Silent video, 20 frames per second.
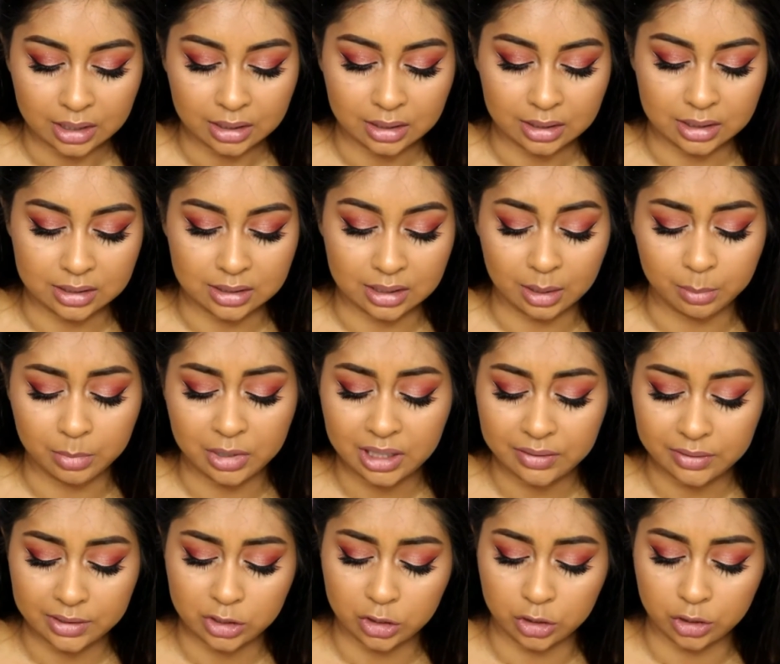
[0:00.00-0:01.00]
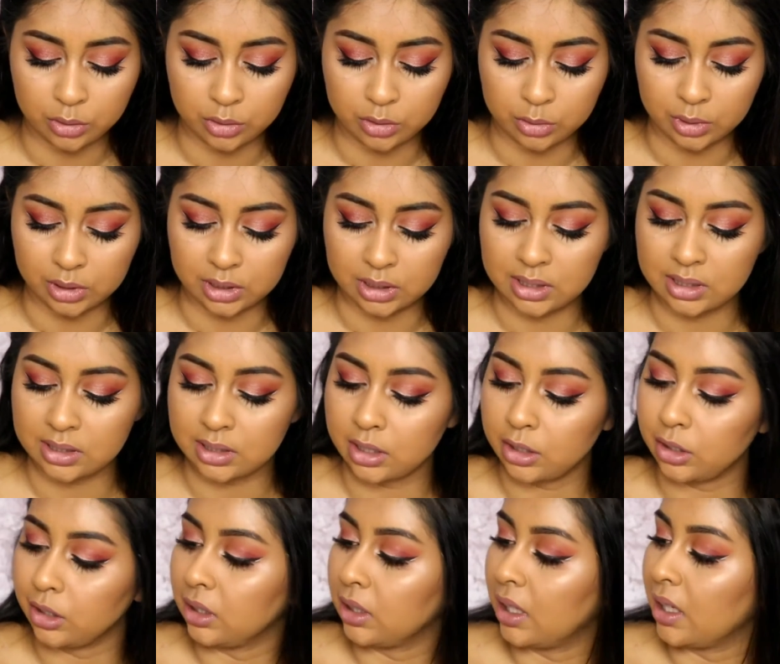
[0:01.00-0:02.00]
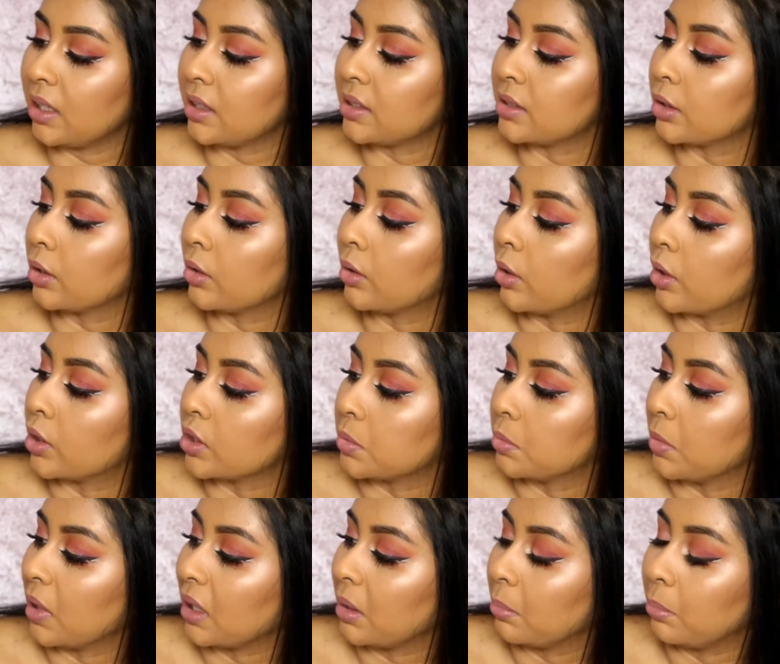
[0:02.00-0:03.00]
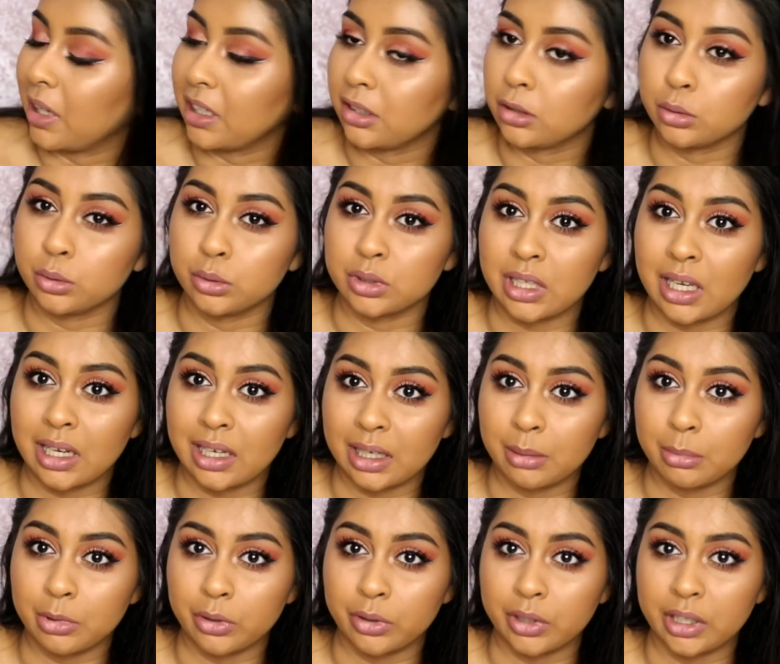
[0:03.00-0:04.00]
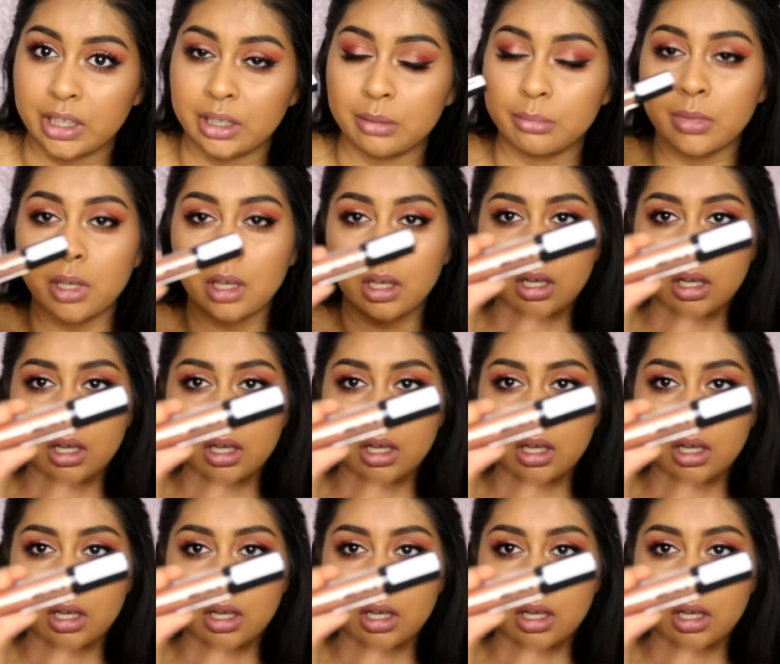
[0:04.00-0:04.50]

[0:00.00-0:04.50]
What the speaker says: This, and I believe it's new as well. This is the NYX Cosmic Metals lip cream.